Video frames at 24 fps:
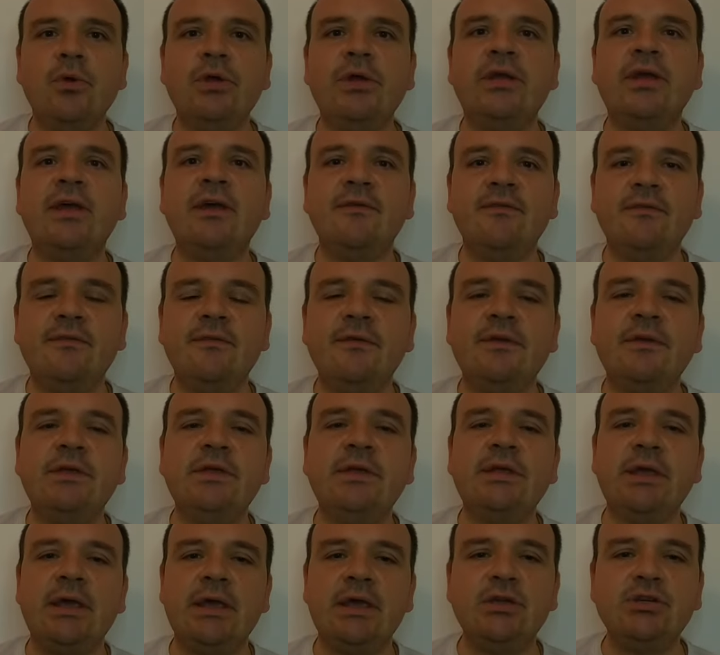we have
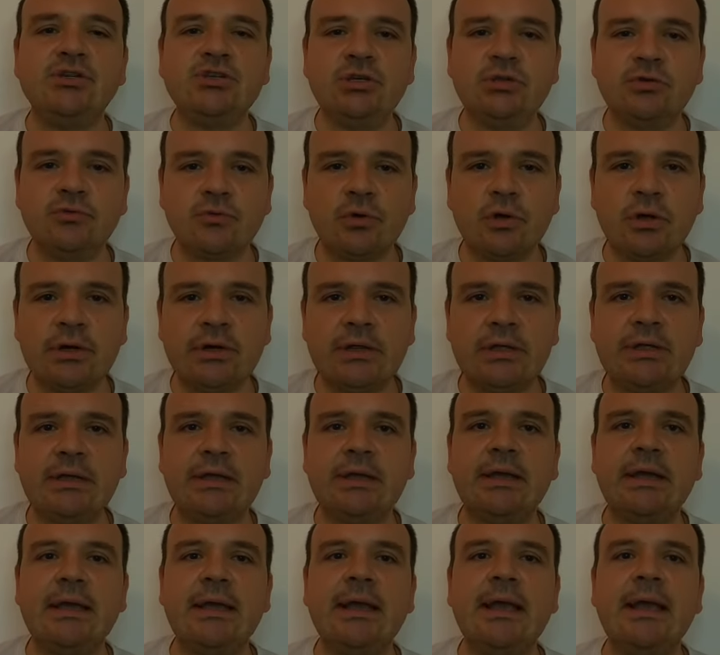K
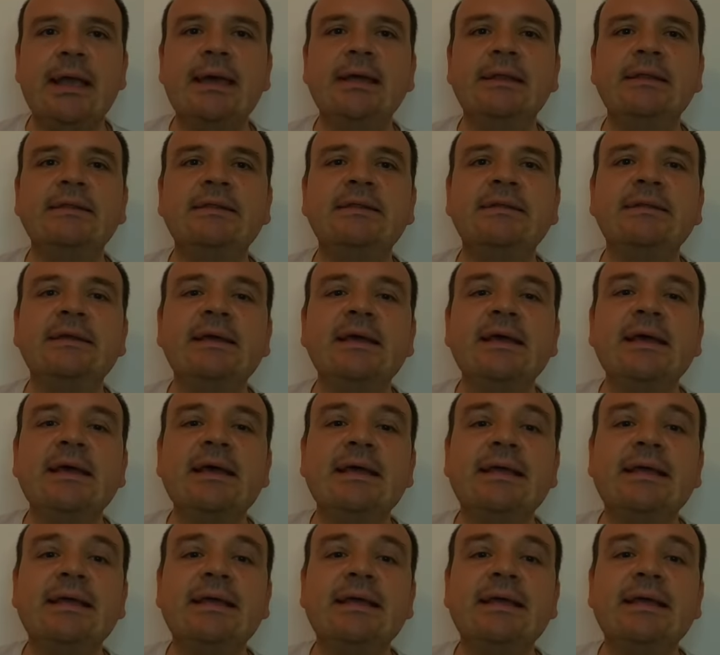Jetronic and